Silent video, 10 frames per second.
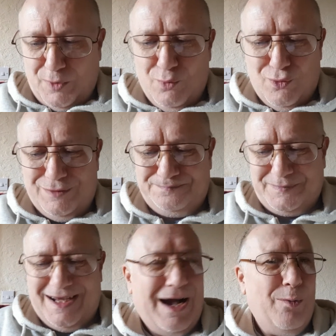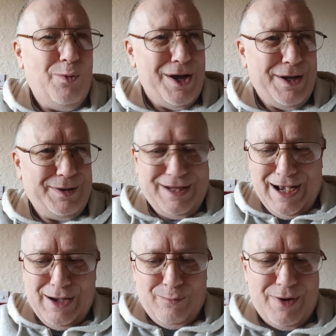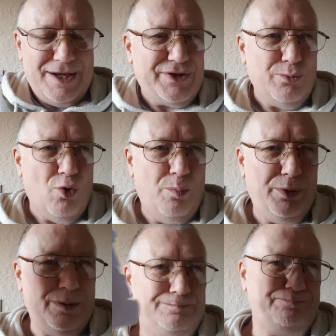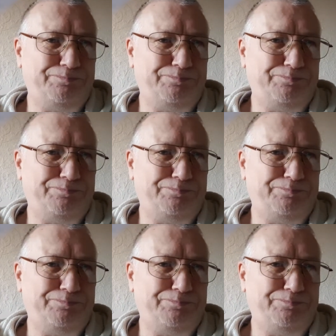Oh, can't wait. Can't wait to open them.